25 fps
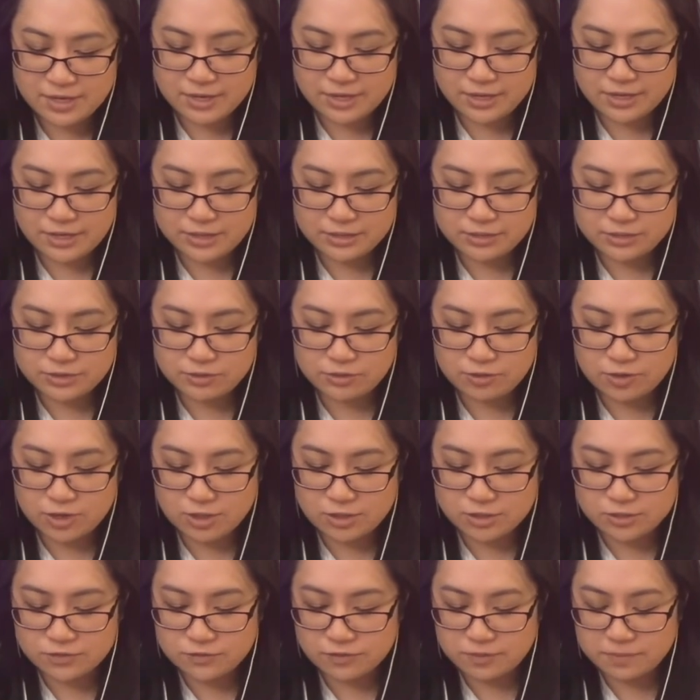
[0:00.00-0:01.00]

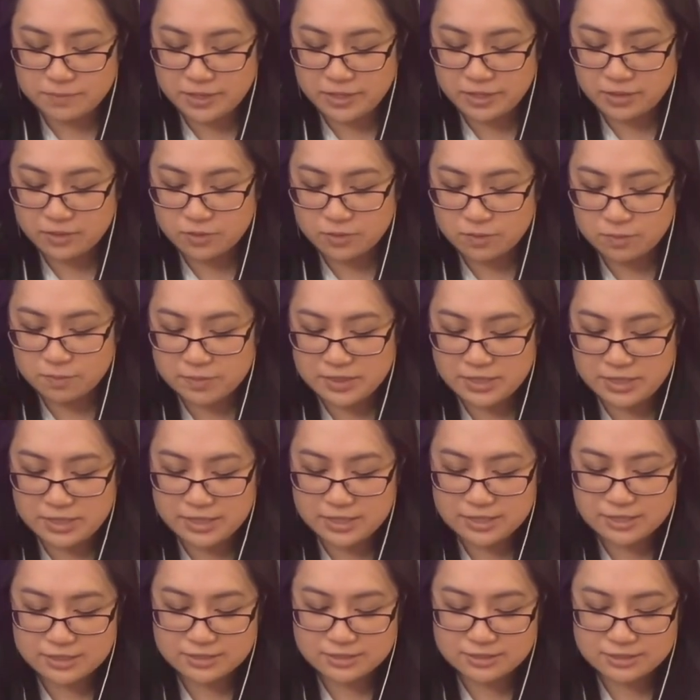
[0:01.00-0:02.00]
Across from angle B
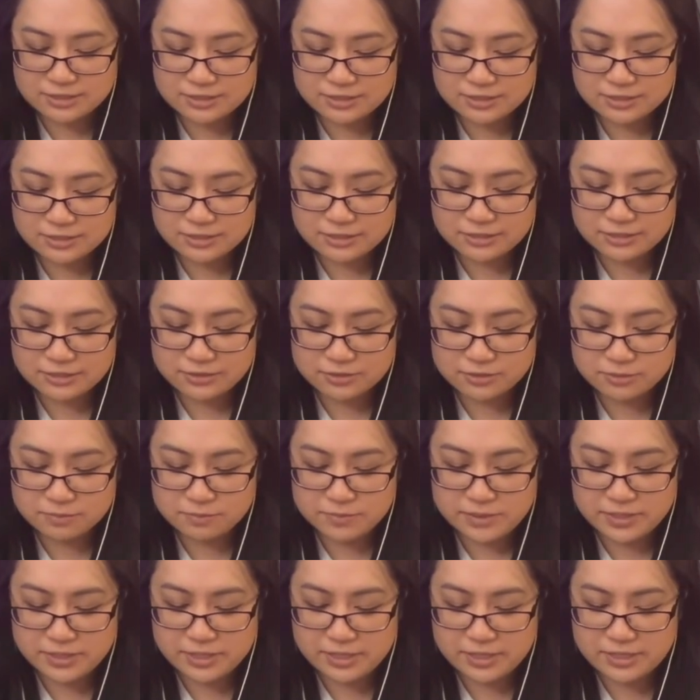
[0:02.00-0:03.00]
is little
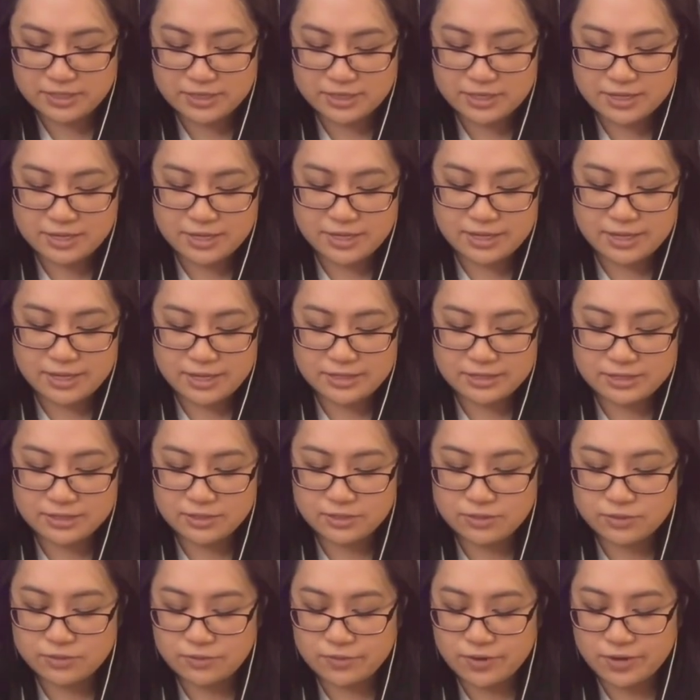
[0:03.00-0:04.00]
b. And
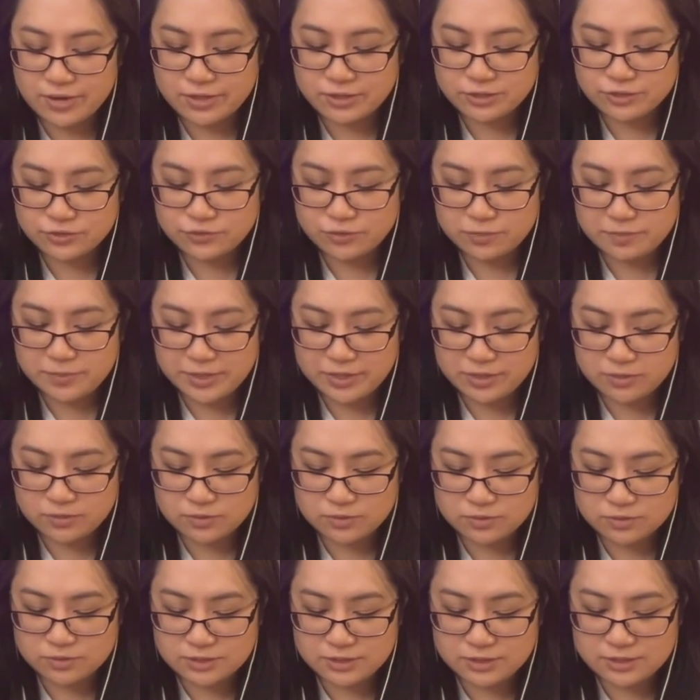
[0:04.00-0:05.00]
across from angle
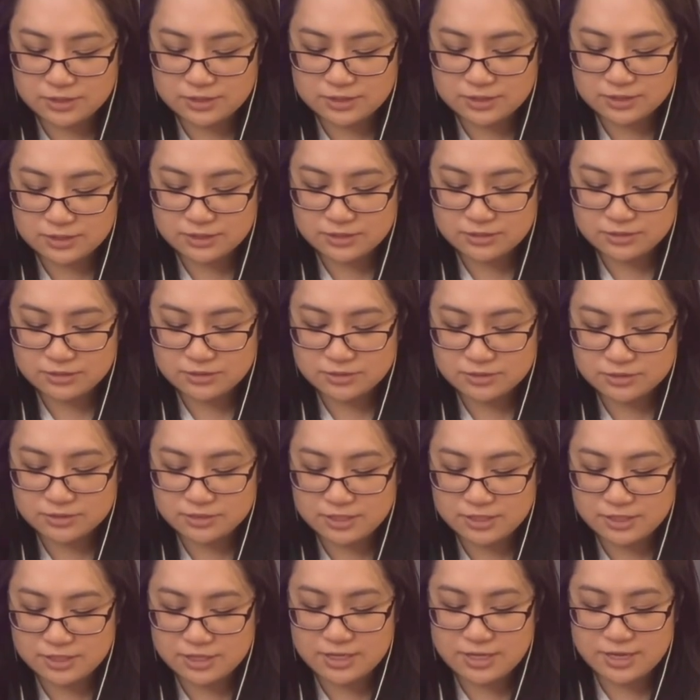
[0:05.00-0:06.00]
C is little
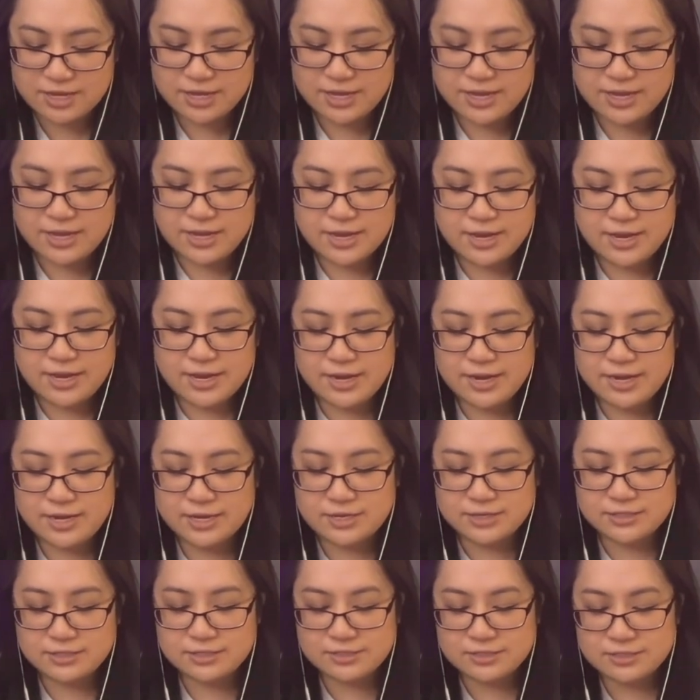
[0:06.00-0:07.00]
c.
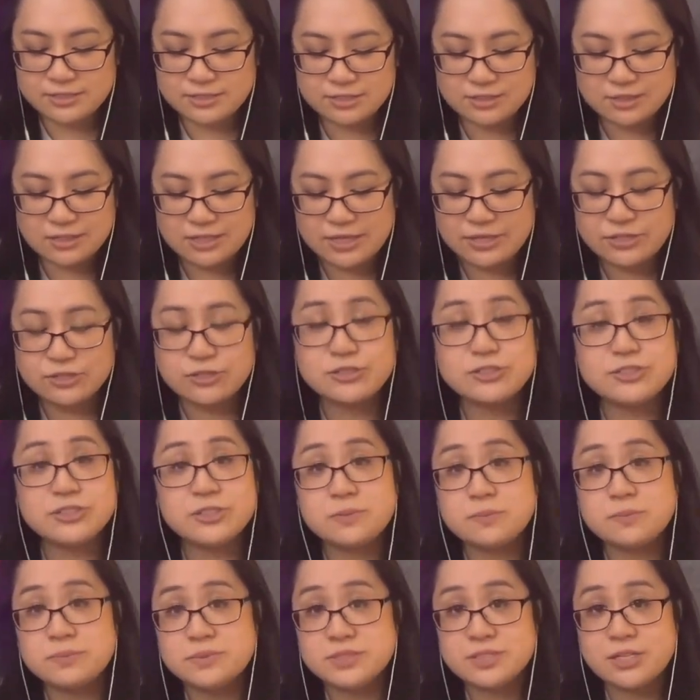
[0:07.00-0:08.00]
And the letters
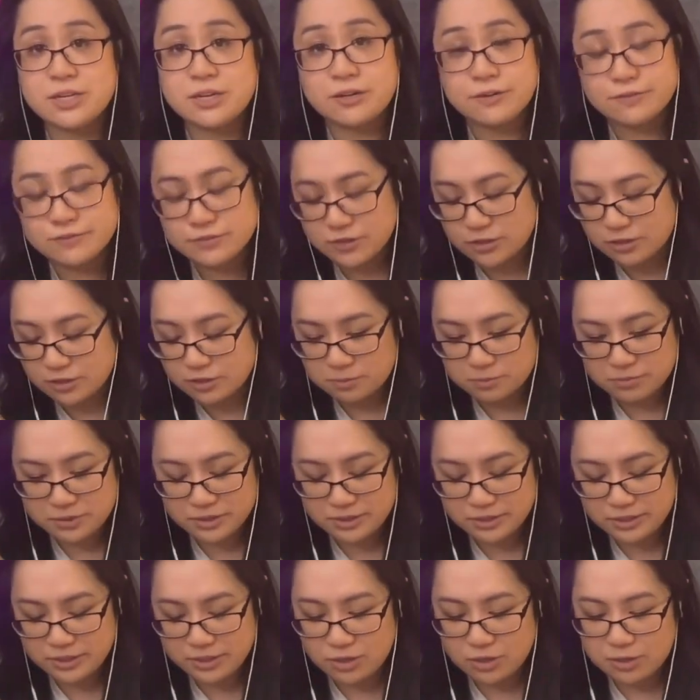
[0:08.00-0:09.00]
themselves are
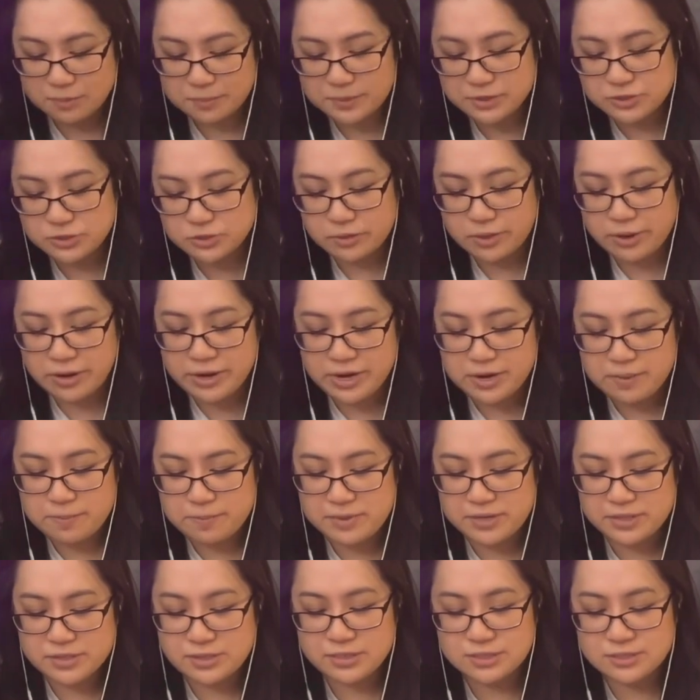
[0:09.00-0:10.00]
completely arbitrary,
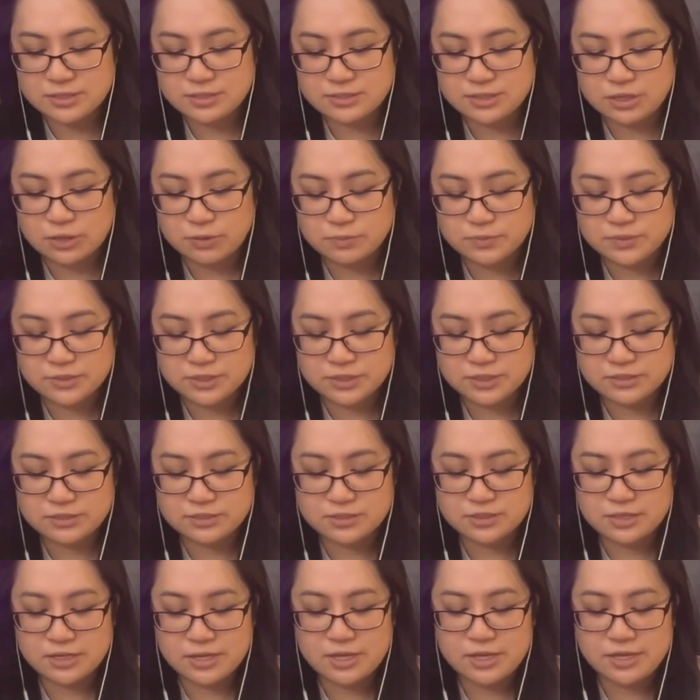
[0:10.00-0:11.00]
but this helps
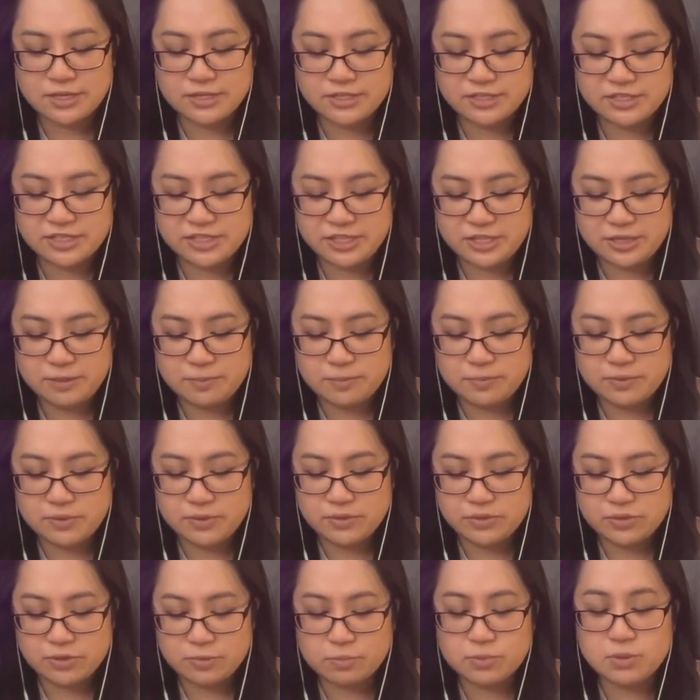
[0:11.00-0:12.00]
us keep
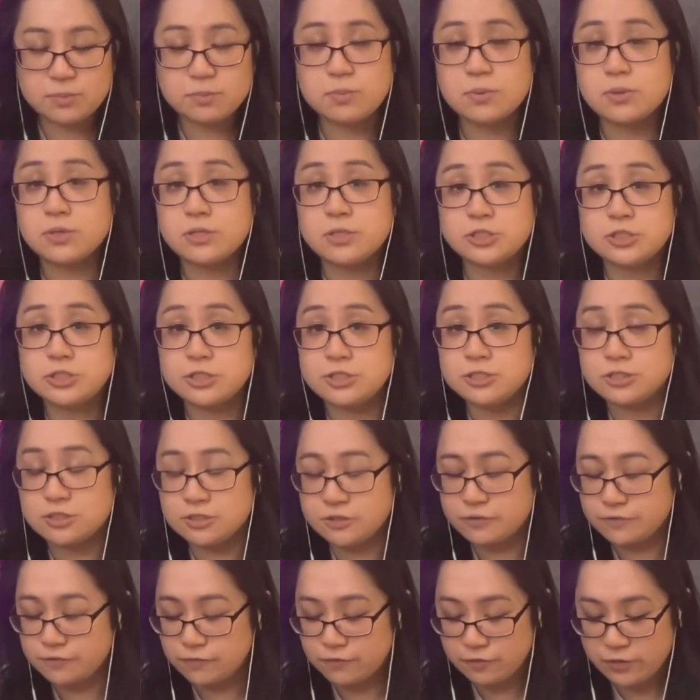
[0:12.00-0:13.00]
the
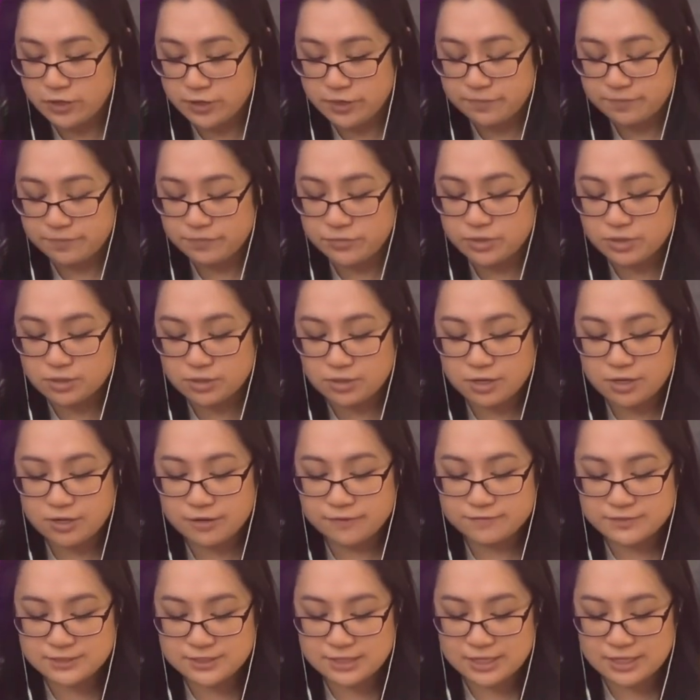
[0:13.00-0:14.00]
proportions from the law
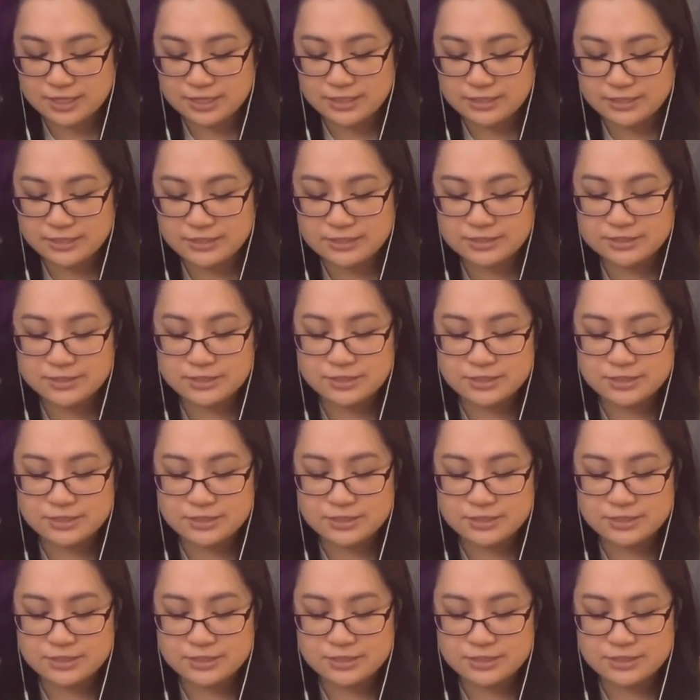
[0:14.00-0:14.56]
of signs